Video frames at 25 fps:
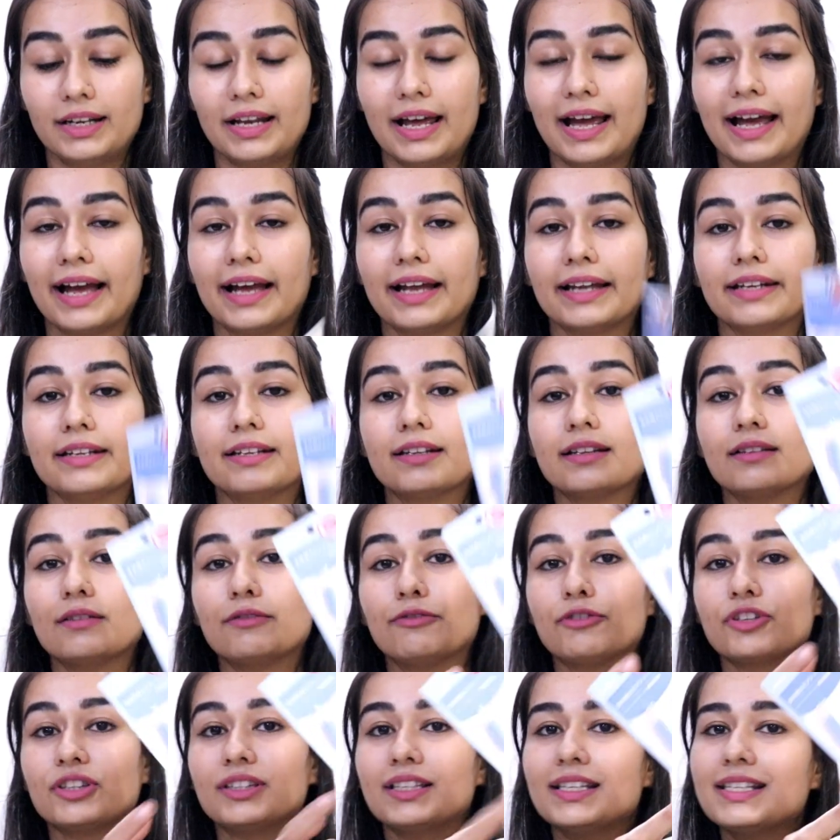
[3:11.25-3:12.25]
And
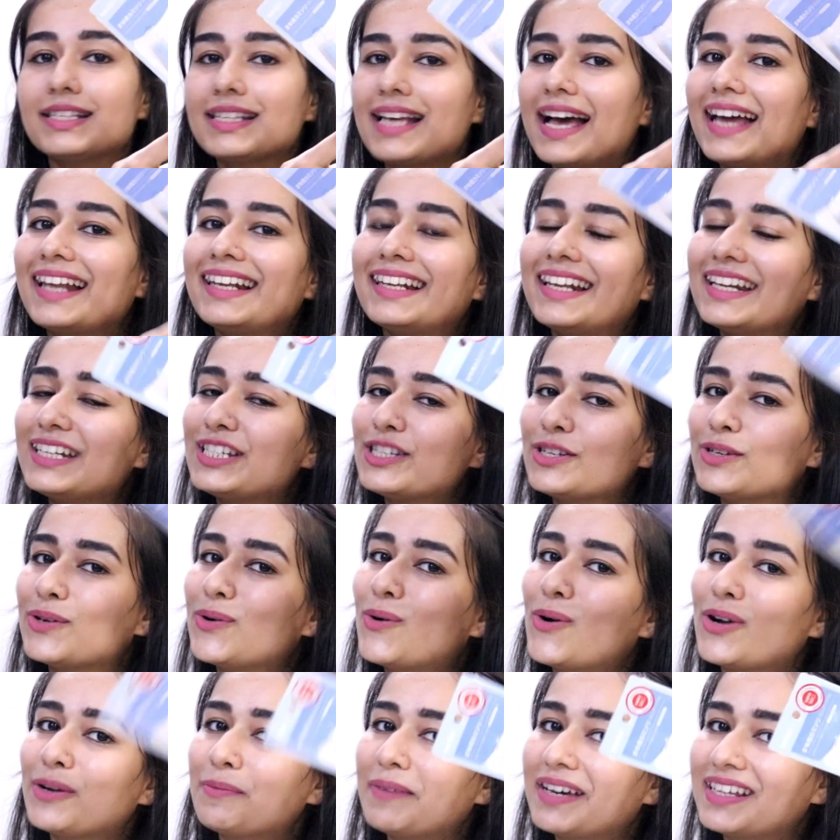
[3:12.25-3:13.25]
for this I'll let you
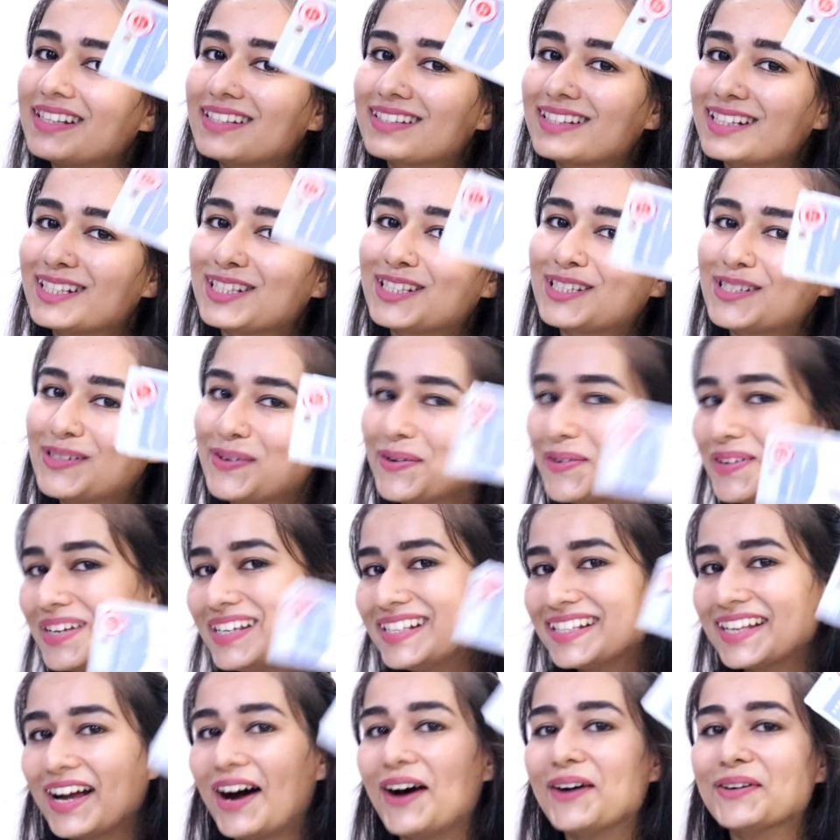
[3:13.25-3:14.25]
know on my Insta
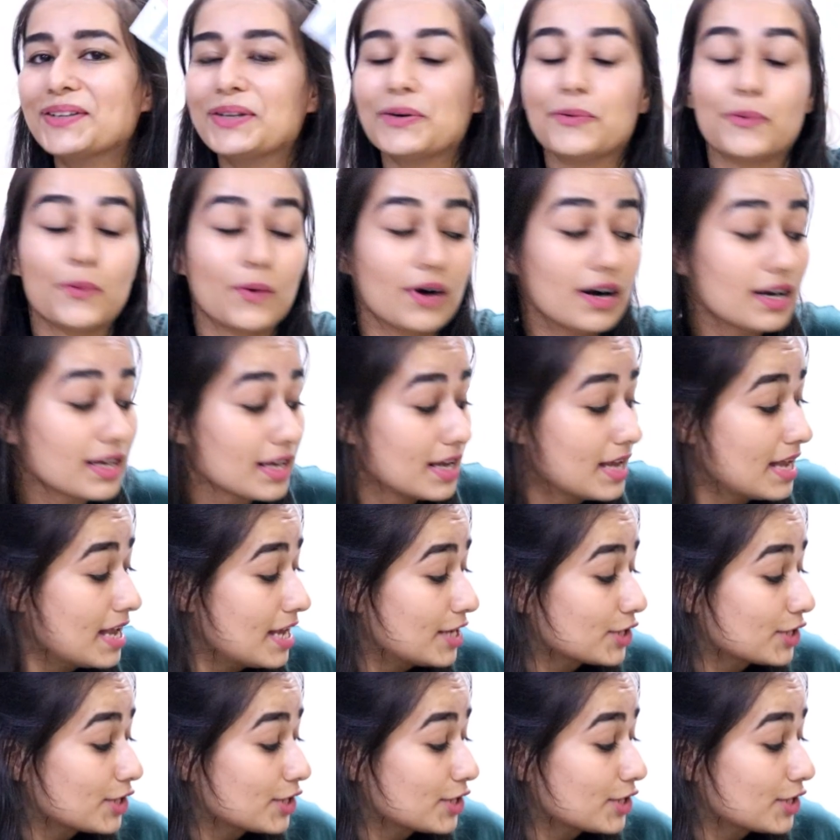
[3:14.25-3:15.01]
stories how they work.